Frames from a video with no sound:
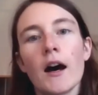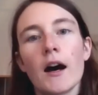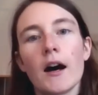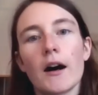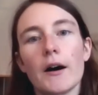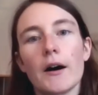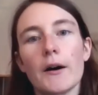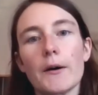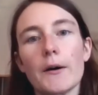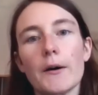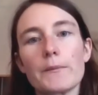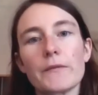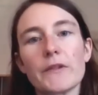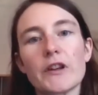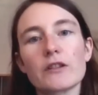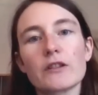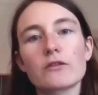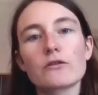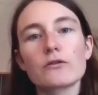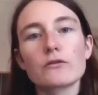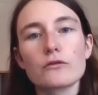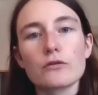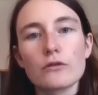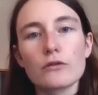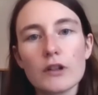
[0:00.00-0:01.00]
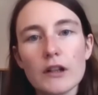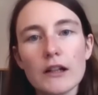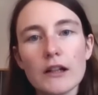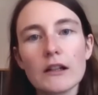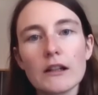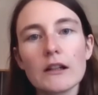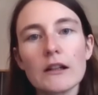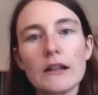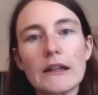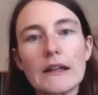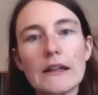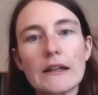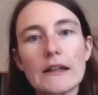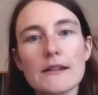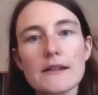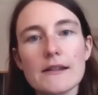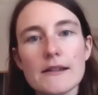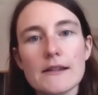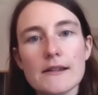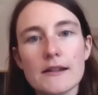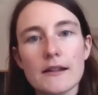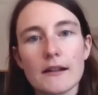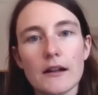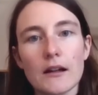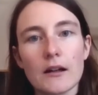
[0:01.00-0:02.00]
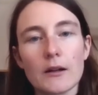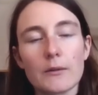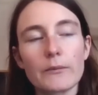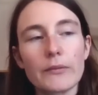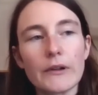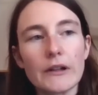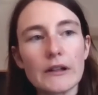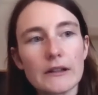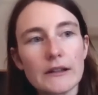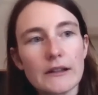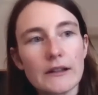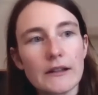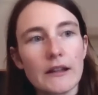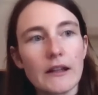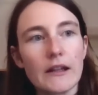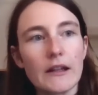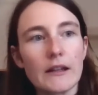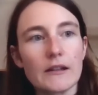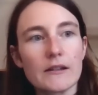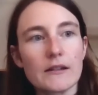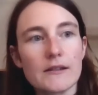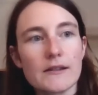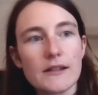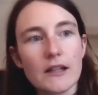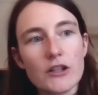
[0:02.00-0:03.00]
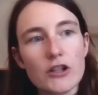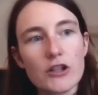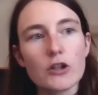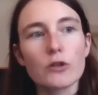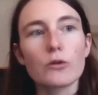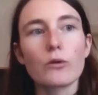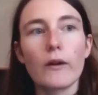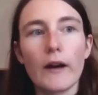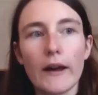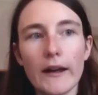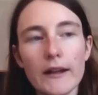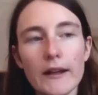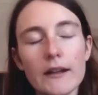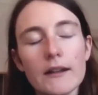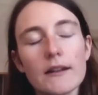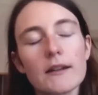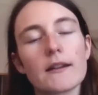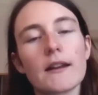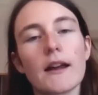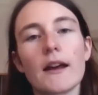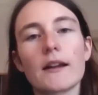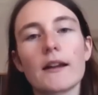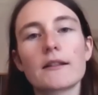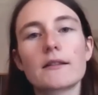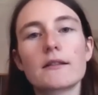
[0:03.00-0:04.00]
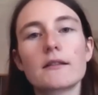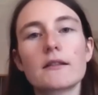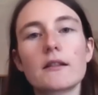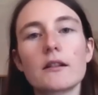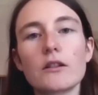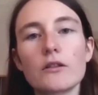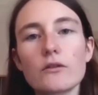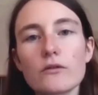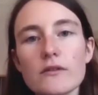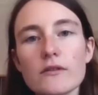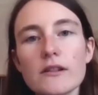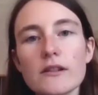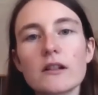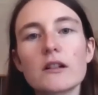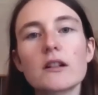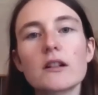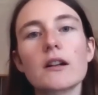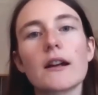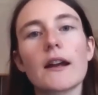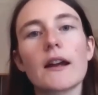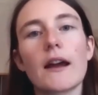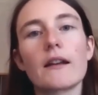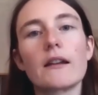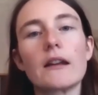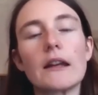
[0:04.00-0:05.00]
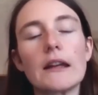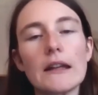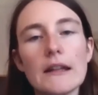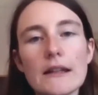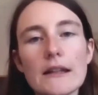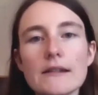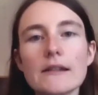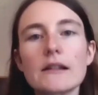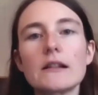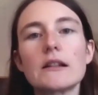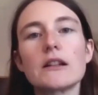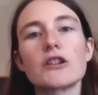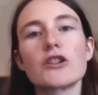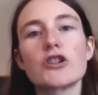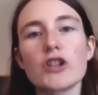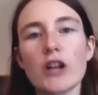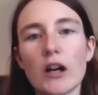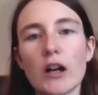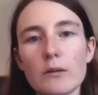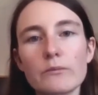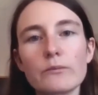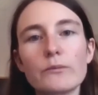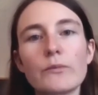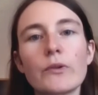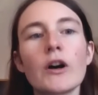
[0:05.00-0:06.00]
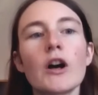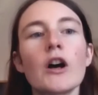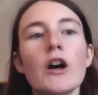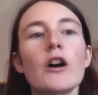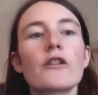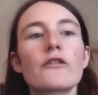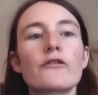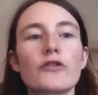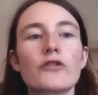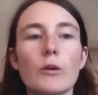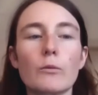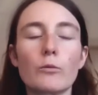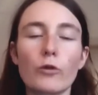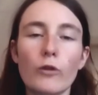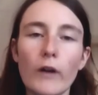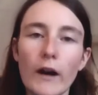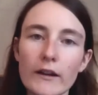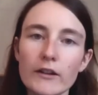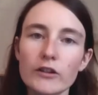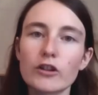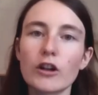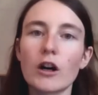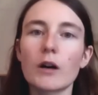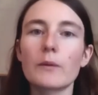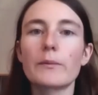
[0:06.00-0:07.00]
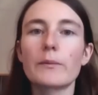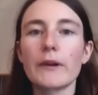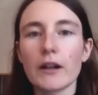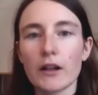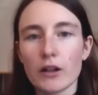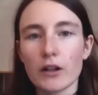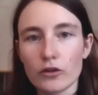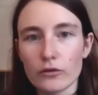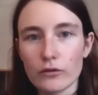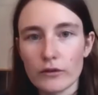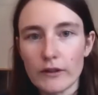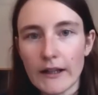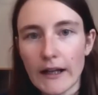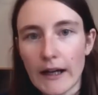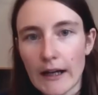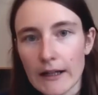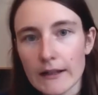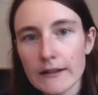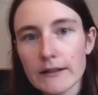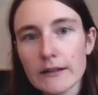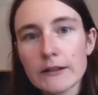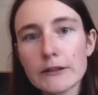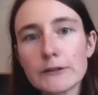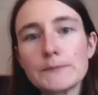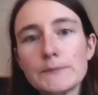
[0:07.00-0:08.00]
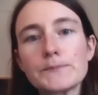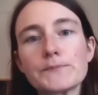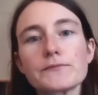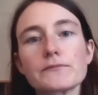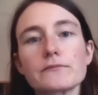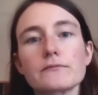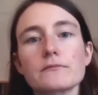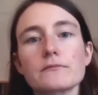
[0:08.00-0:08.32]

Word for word: Um, the tutorial is uh, built in such a way that the user can easily jump from one topic to the other,